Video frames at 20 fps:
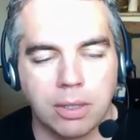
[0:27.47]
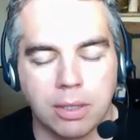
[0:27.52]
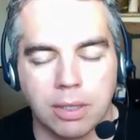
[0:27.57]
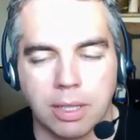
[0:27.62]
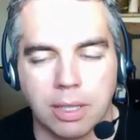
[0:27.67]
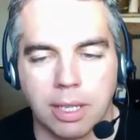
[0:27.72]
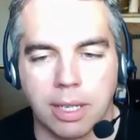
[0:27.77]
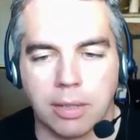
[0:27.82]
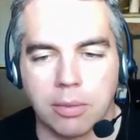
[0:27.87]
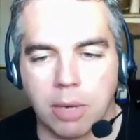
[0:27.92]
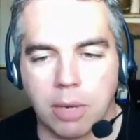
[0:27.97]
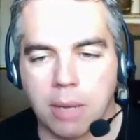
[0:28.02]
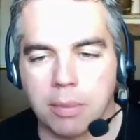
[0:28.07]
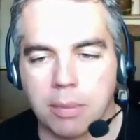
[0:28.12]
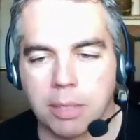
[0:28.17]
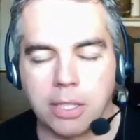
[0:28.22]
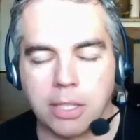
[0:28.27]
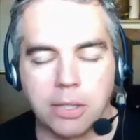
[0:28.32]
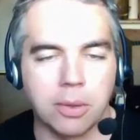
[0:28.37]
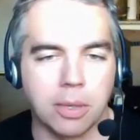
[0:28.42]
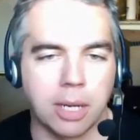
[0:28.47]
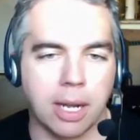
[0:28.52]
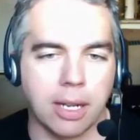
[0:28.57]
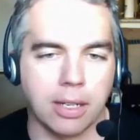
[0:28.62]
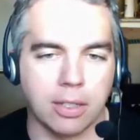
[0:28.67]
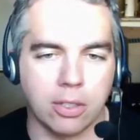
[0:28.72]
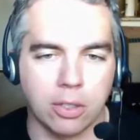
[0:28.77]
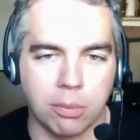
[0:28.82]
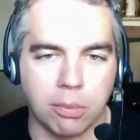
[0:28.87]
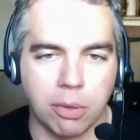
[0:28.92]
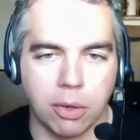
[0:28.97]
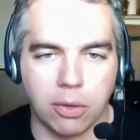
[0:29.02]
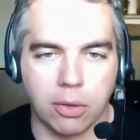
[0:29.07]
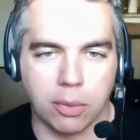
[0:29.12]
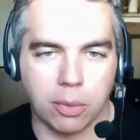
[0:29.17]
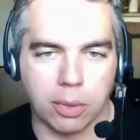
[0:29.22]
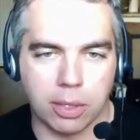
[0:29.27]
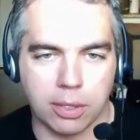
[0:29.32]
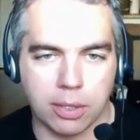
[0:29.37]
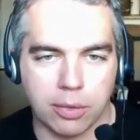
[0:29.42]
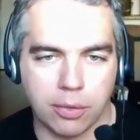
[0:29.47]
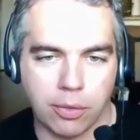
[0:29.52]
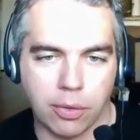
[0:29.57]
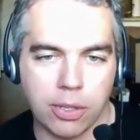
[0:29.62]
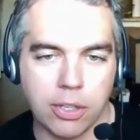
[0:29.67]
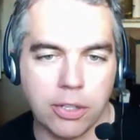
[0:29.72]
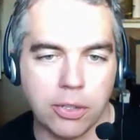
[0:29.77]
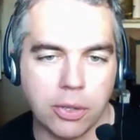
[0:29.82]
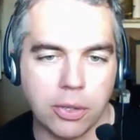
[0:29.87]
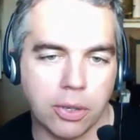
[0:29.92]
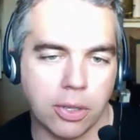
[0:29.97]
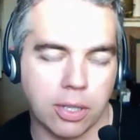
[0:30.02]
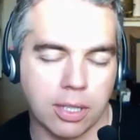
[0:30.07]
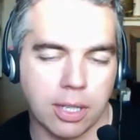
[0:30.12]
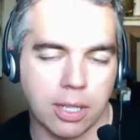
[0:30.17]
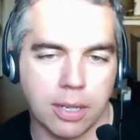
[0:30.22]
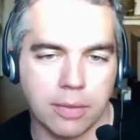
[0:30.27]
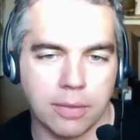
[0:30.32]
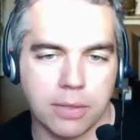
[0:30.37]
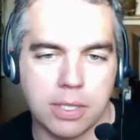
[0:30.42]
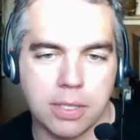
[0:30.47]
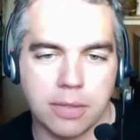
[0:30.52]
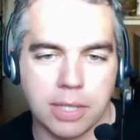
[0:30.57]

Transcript: like, Ronley, you and I could both work for the New York office of